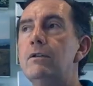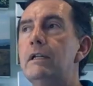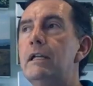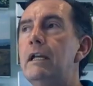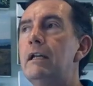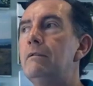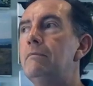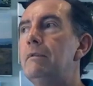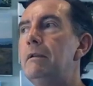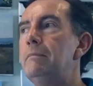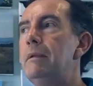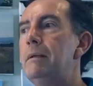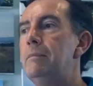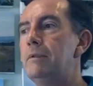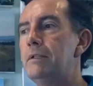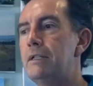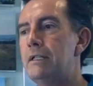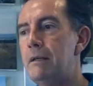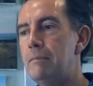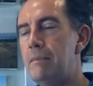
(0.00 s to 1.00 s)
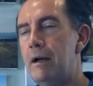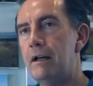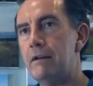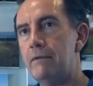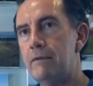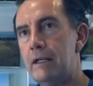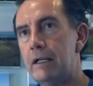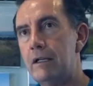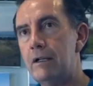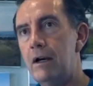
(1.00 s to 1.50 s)
So again, when people step
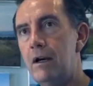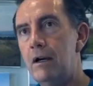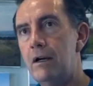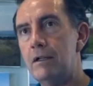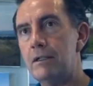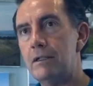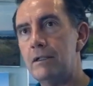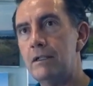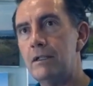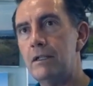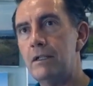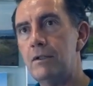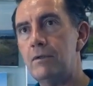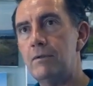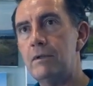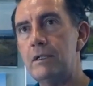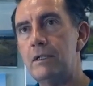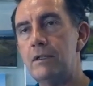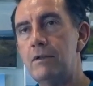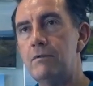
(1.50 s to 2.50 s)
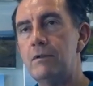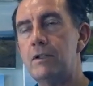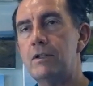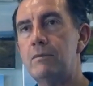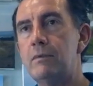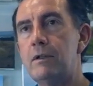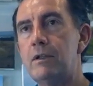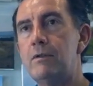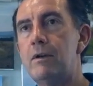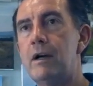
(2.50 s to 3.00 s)
out of their cars, and this is always the
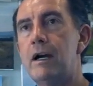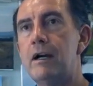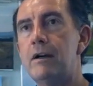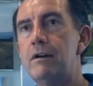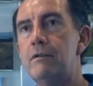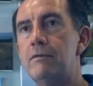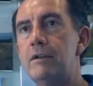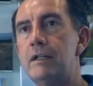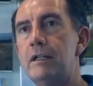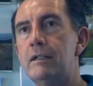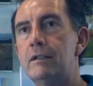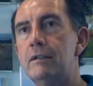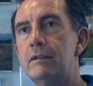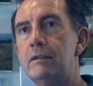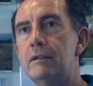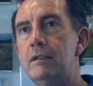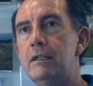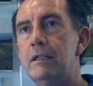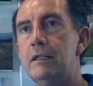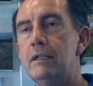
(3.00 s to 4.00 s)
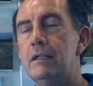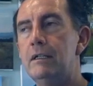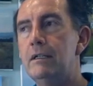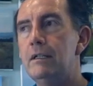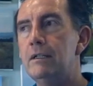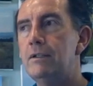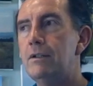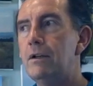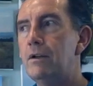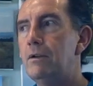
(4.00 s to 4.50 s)
risk when you hire a vehicle.
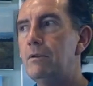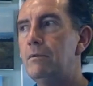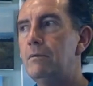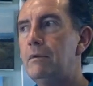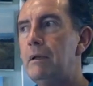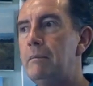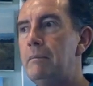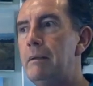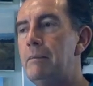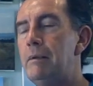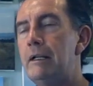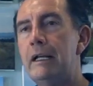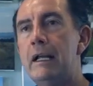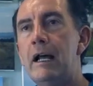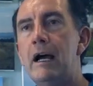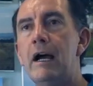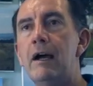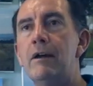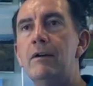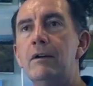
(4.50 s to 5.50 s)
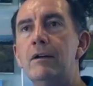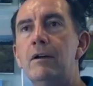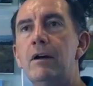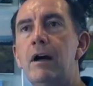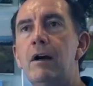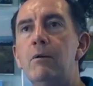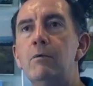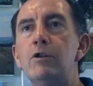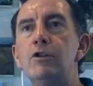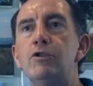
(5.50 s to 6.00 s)
So when people are going to hire a
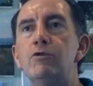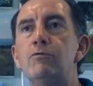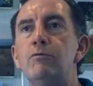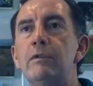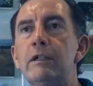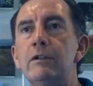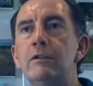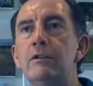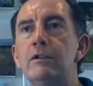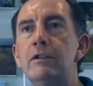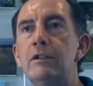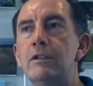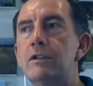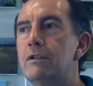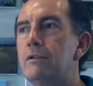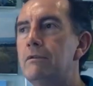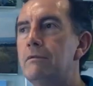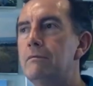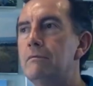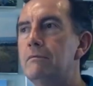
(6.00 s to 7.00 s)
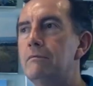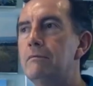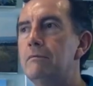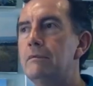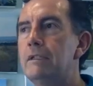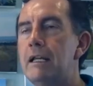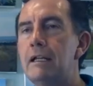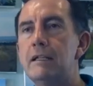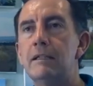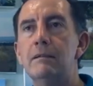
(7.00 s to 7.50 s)
car, I wish we could just
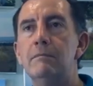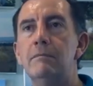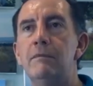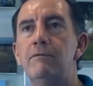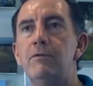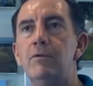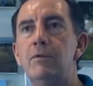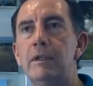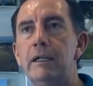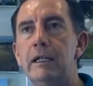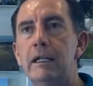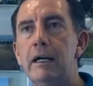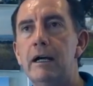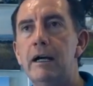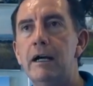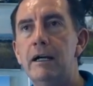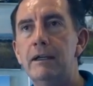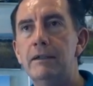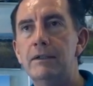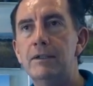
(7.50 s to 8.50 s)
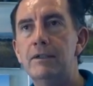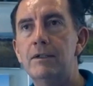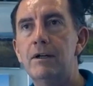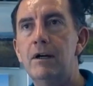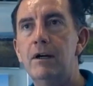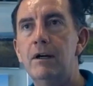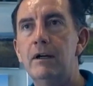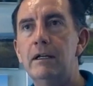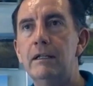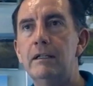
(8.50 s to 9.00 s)
take them before they're going to hire this
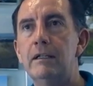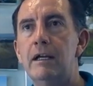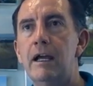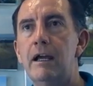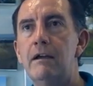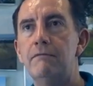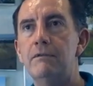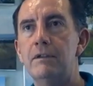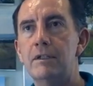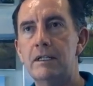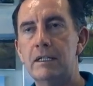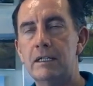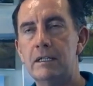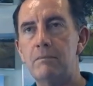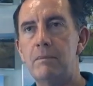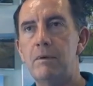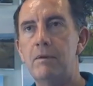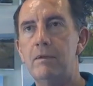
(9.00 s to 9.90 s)
car and have this